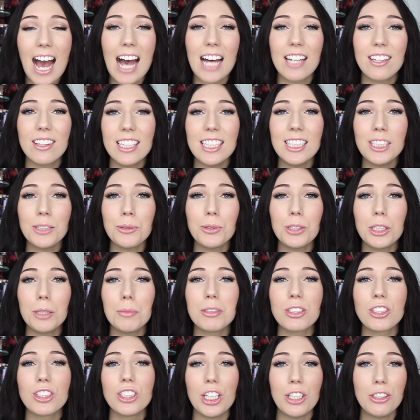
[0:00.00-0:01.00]
and this will
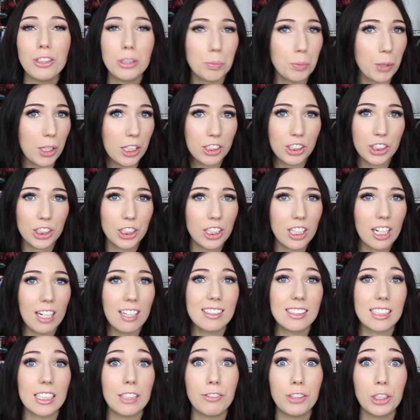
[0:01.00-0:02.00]
come as no surprise to you
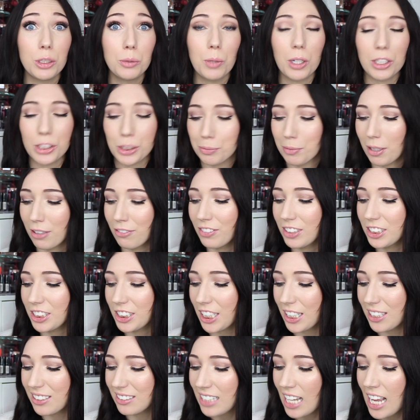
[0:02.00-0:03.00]
guys if you watch my
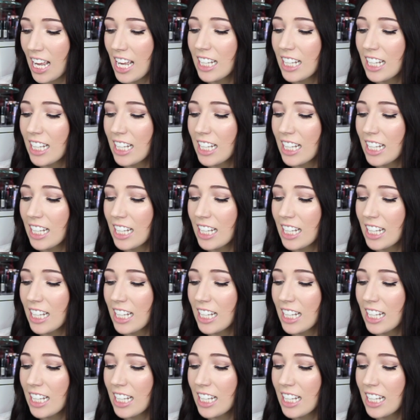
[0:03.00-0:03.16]
videos.